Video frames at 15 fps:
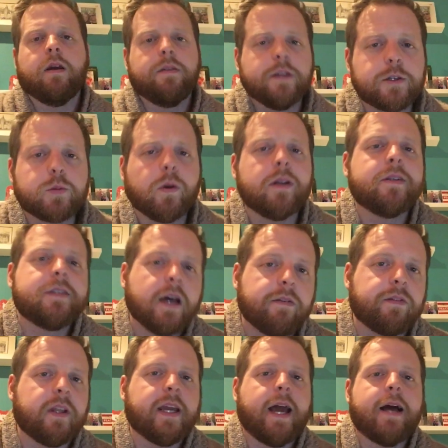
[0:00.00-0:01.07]
This one
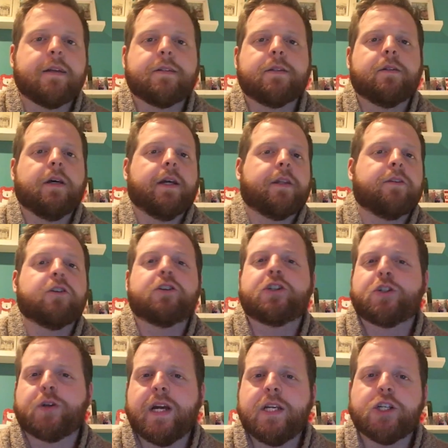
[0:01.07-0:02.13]
definitely has like the
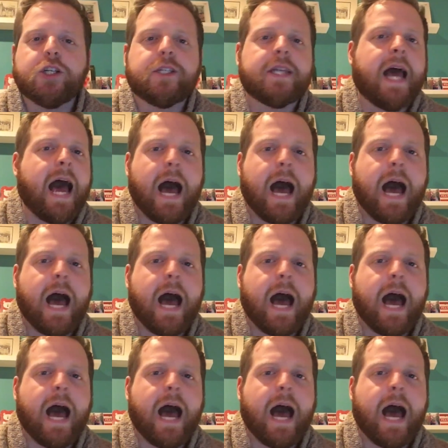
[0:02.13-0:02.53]
strangest